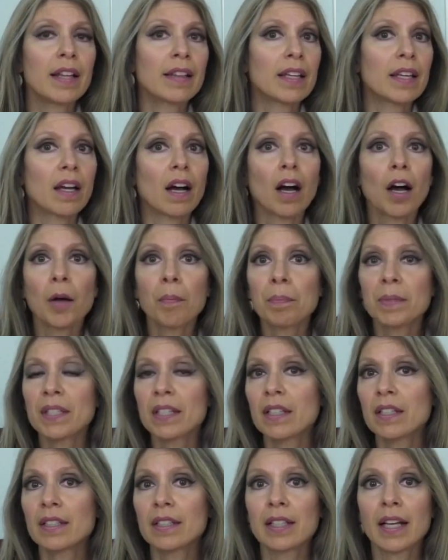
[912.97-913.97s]
the
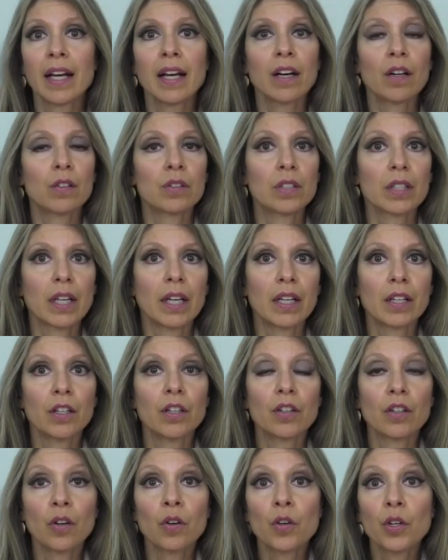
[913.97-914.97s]
ups and downs, and
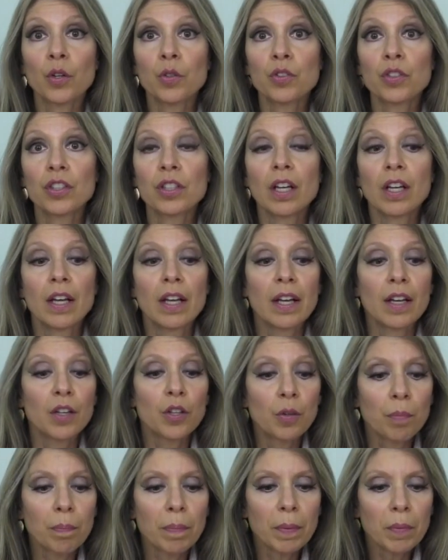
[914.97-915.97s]
you know you
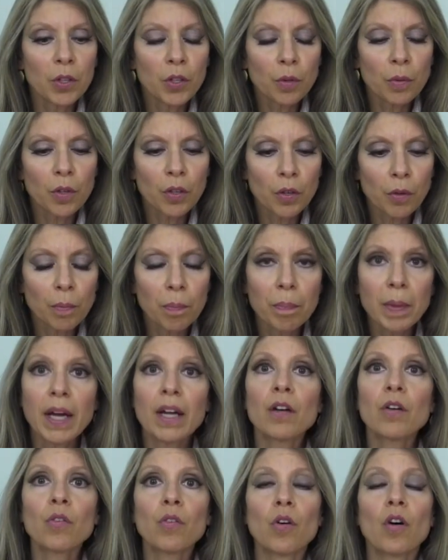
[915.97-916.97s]
you you're, you're
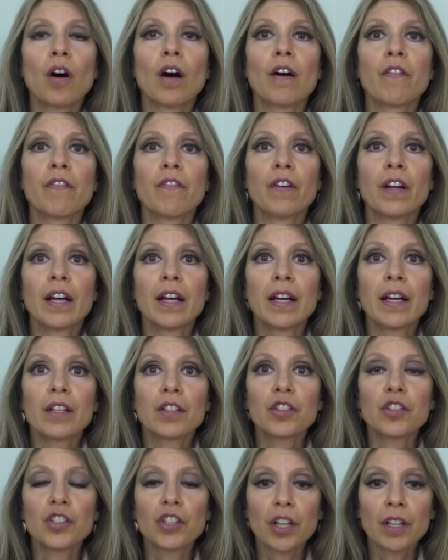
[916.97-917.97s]
better off
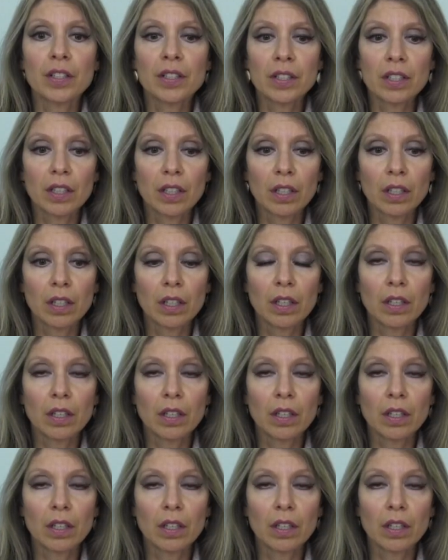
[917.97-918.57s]
just